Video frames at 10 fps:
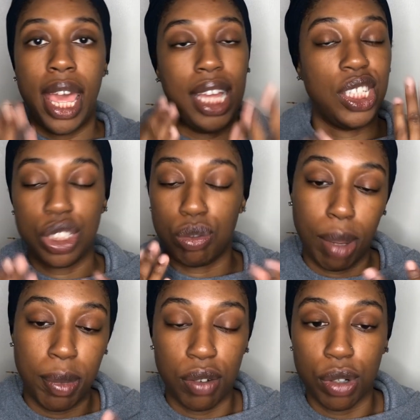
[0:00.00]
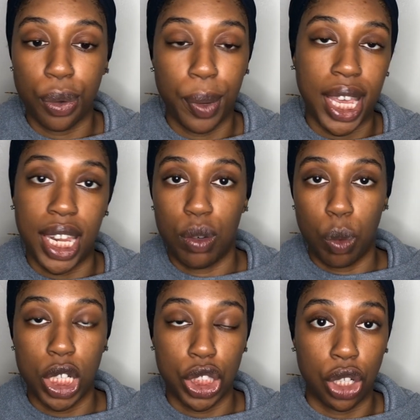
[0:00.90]
and just rubbing it real quick and then
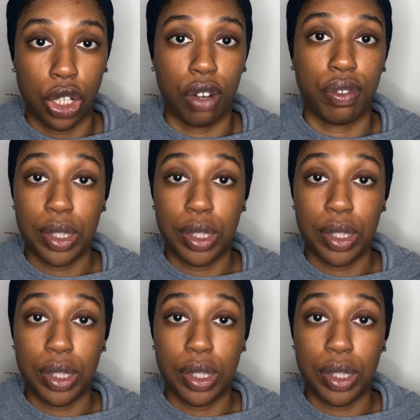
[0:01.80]
washing it off.